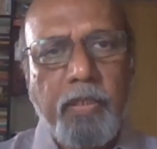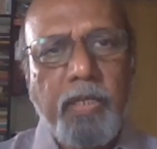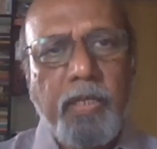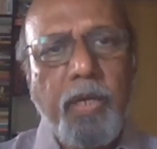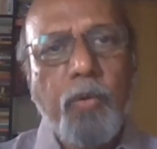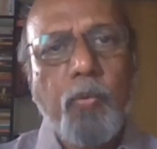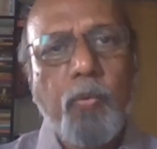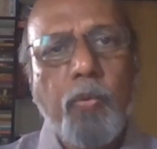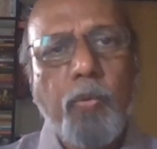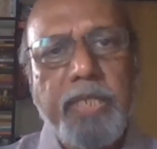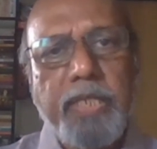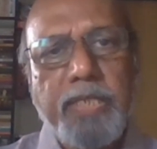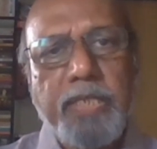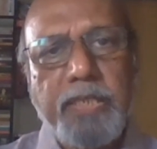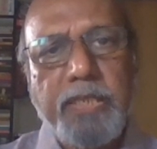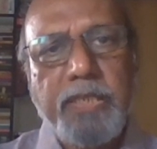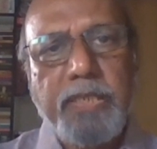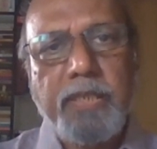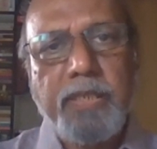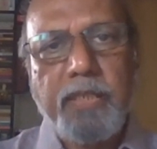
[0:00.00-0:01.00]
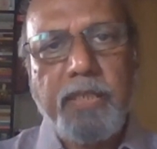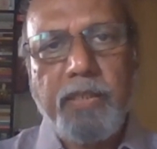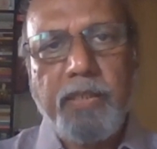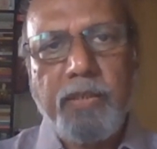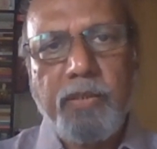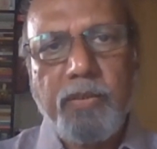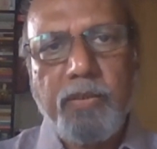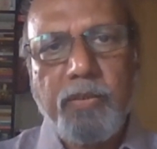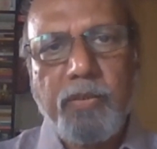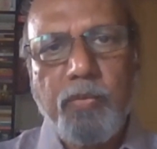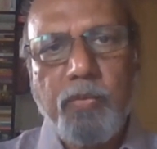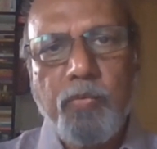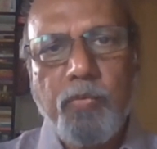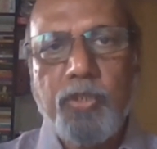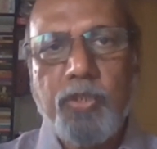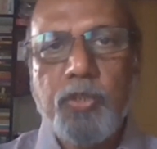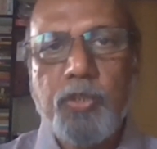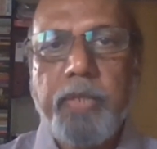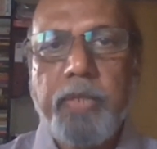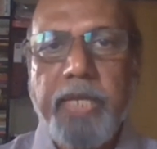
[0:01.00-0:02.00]
Now, YCC
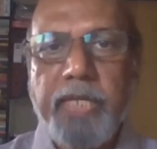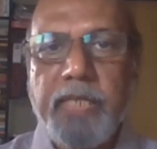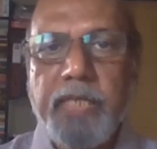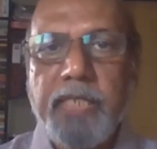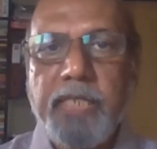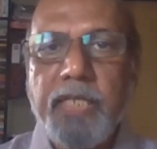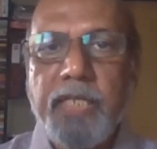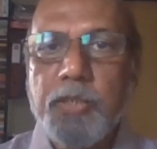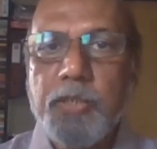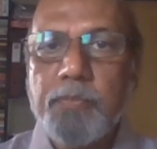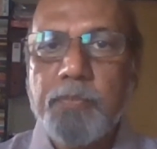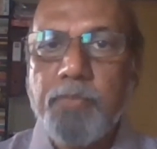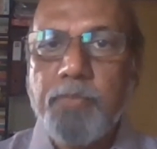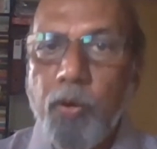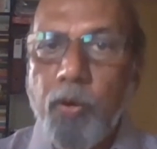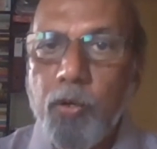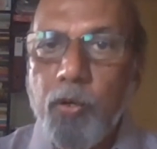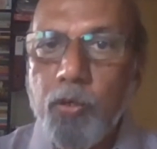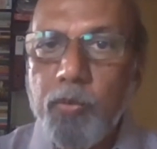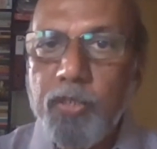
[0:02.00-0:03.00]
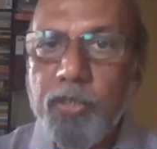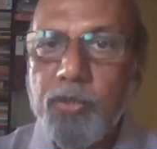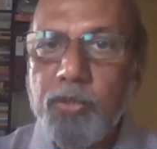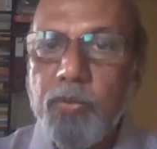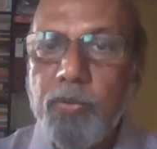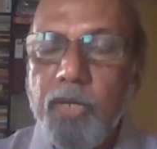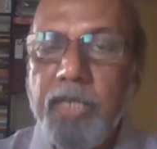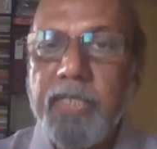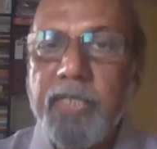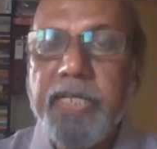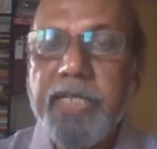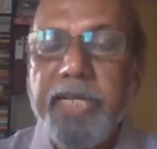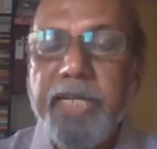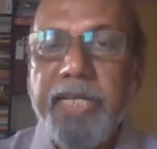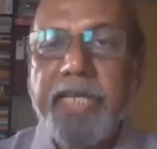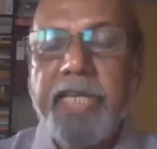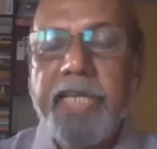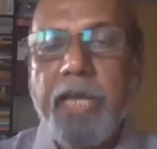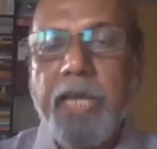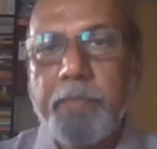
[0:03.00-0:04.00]
was to encourage borrowers to
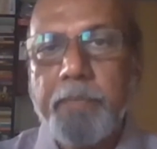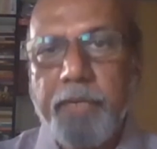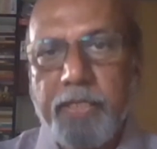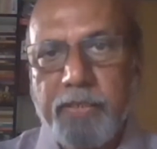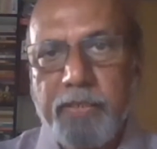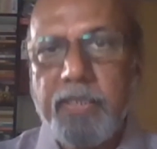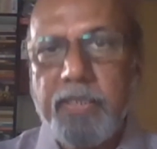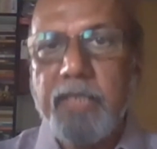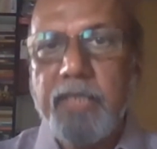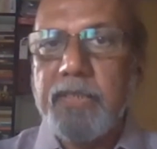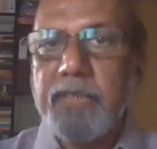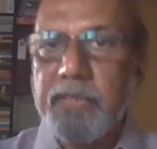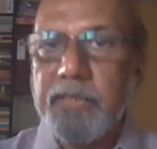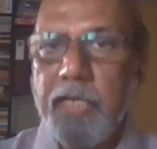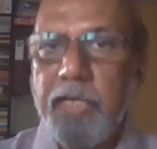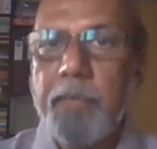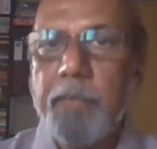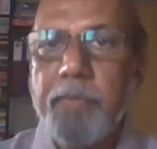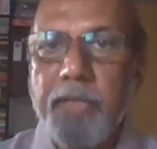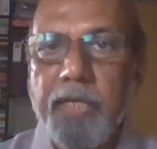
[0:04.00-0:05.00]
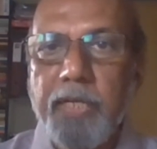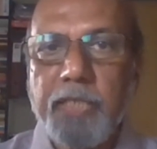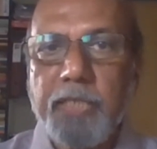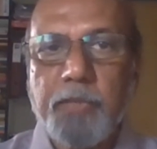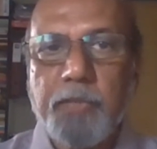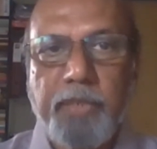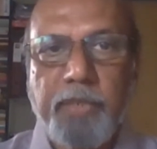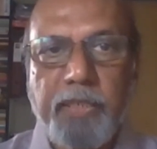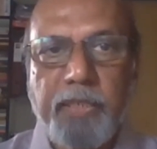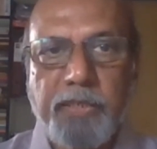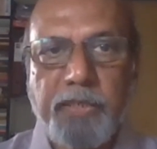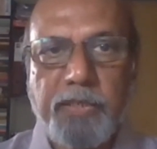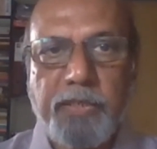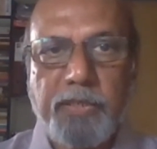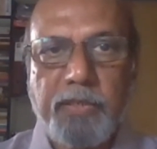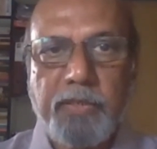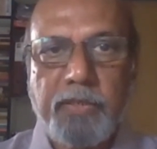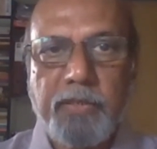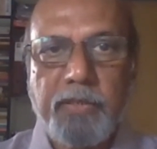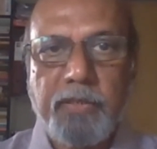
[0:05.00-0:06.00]
undertake capex, that is, capital
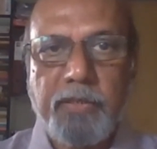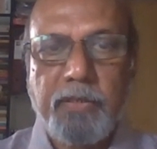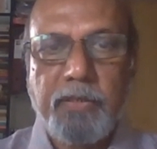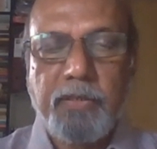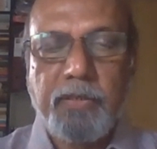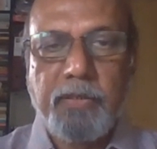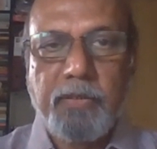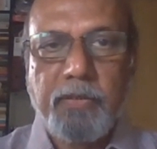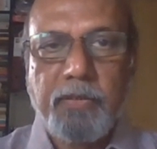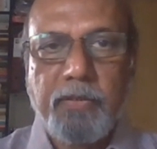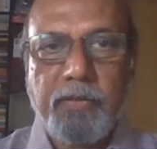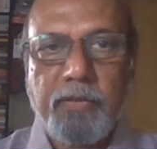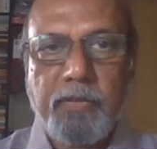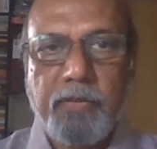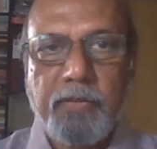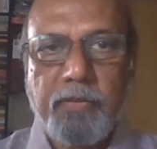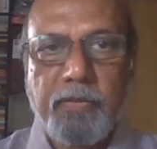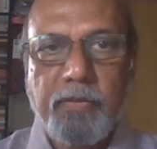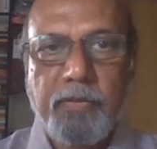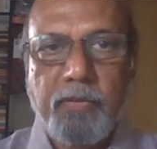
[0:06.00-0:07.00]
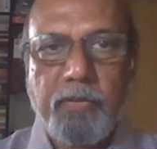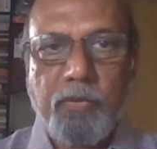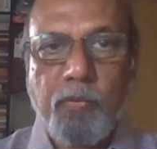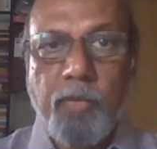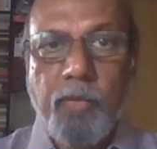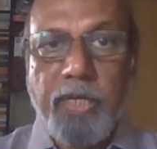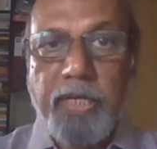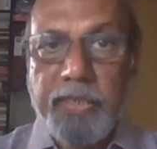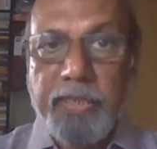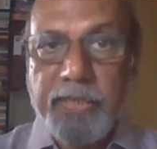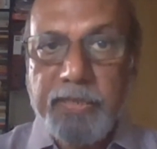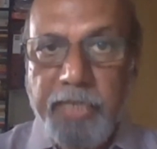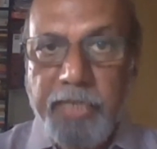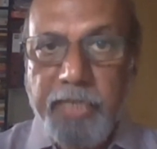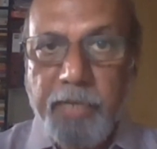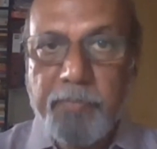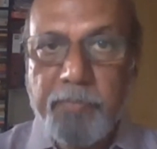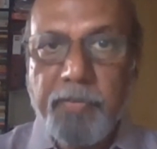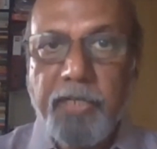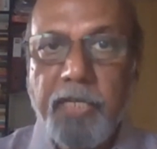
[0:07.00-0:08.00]
expenditure, while at the
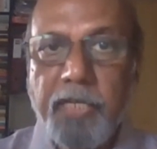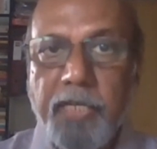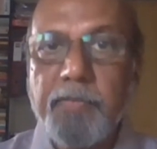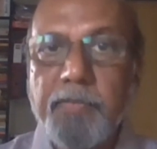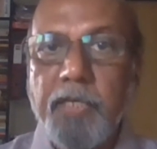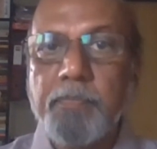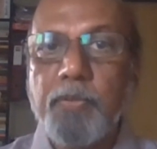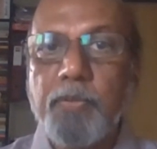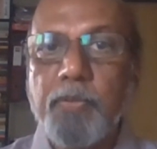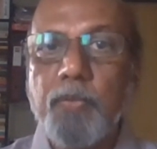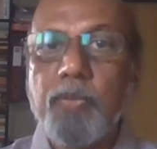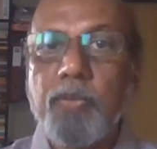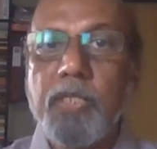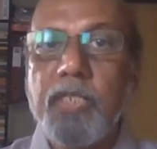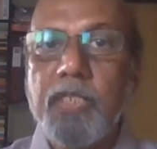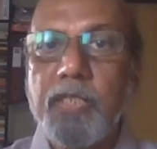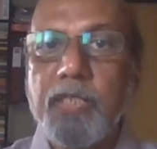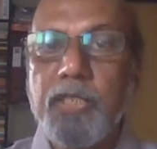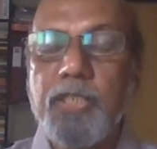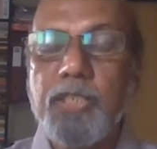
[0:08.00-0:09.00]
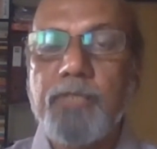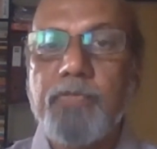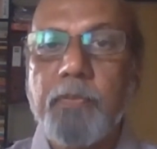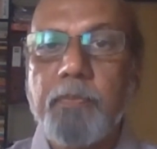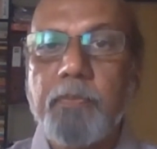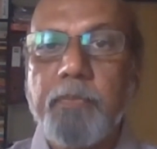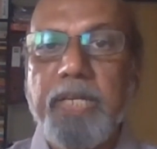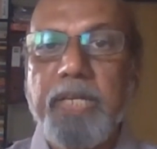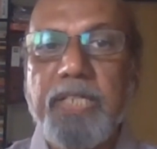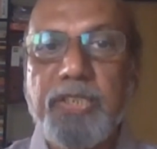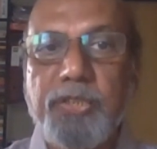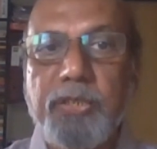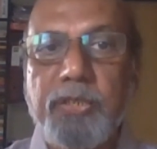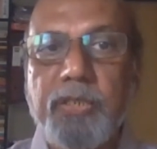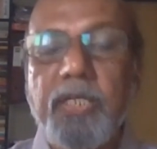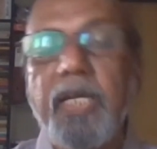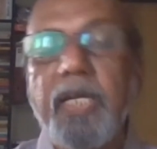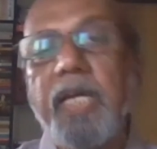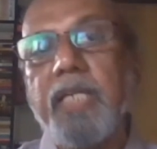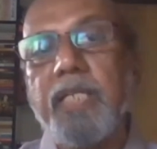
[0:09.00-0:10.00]
same time improve the returns for
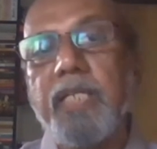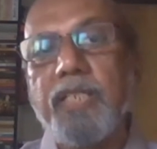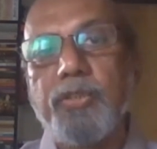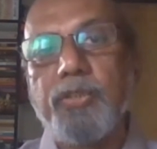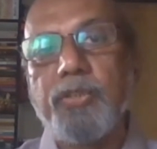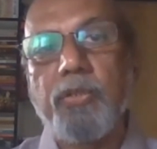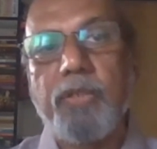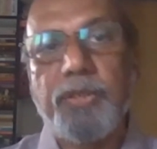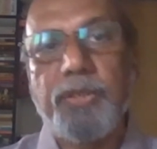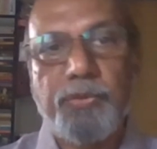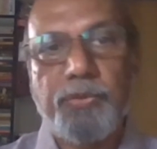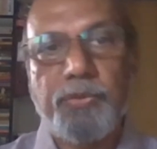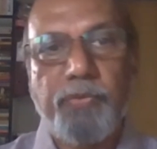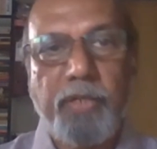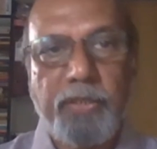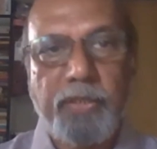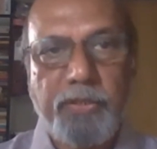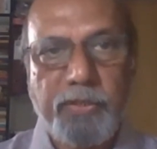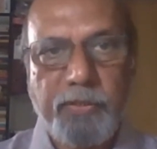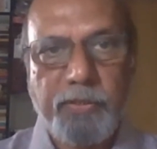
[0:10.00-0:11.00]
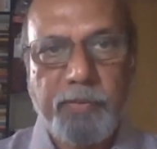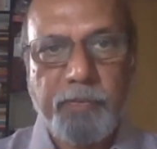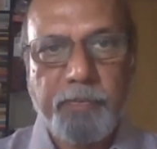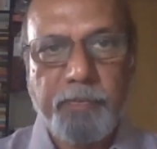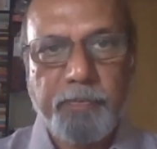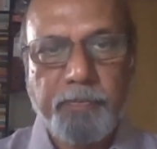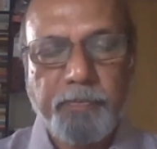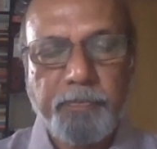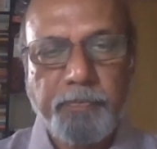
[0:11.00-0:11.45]
pension and insurance funds.